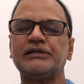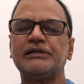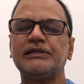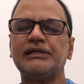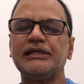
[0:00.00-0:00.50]

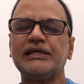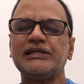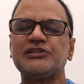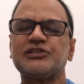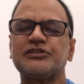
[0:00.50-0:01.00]

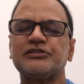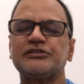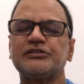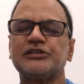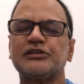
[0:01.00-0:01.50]
lead
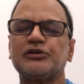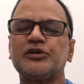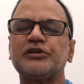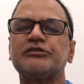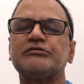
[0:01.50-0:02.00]
the
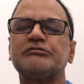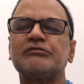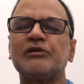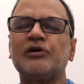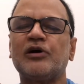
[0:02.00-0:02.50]
good
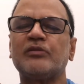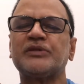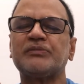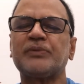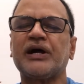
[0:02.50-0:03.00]
flow of
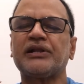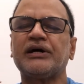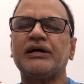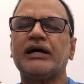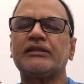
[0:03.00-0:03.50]
the
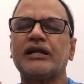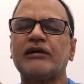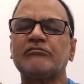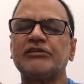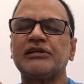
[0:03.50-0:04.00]
prana, and
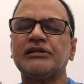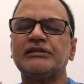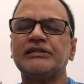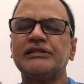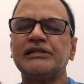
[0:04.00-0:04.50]
that will
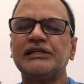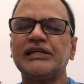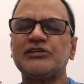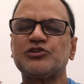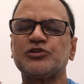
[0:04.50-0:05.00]

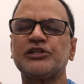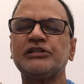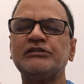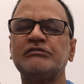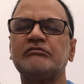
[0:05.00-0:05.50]
lead to
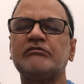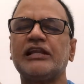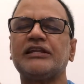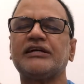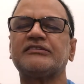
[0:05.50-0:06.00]
the
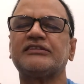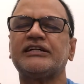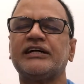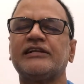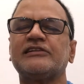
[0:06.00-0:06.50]
wellness, the
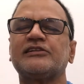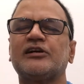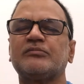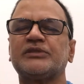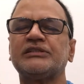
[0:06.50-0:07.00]
health
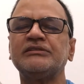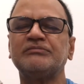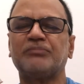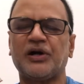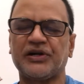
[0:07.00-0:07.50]
of the
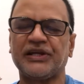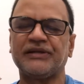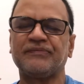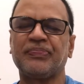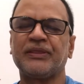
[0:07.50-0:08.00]
body.
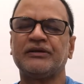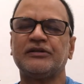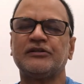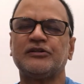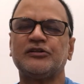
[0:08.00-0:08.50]

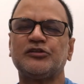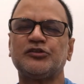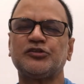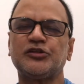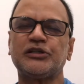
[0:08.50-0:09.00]

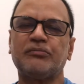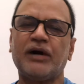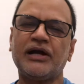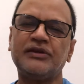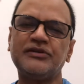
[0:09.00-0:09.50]
So the
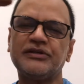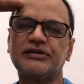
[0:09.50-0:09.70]
mind